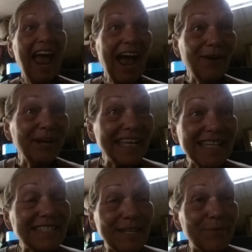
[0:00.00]
How
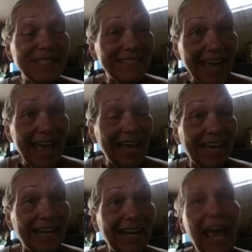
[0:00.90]
easy was
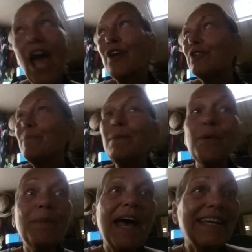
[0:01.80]
that? You
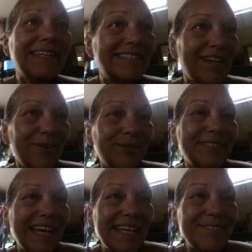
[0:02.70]
remember back in the old
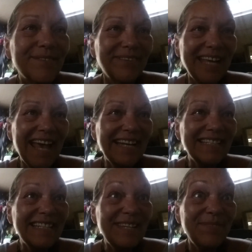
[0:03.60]
days when we had a
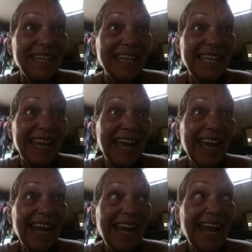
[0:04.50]
TV
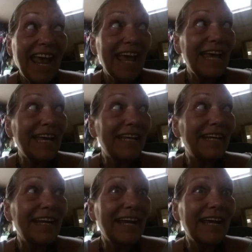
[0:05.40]

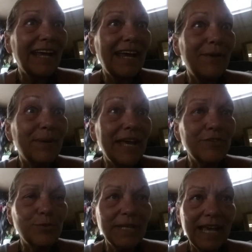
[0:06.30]
and and we
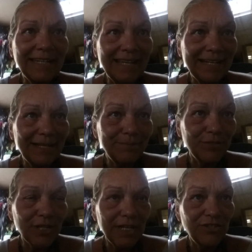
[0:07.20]
actually had to get up
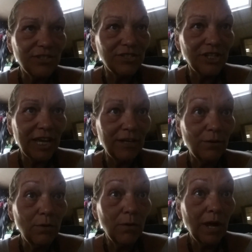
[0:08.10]
and change the
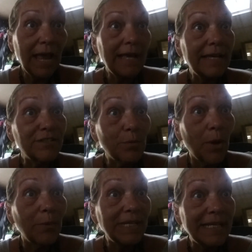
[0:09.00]
channel? And guess
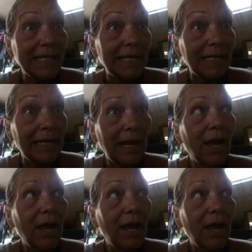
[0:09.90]
what we did?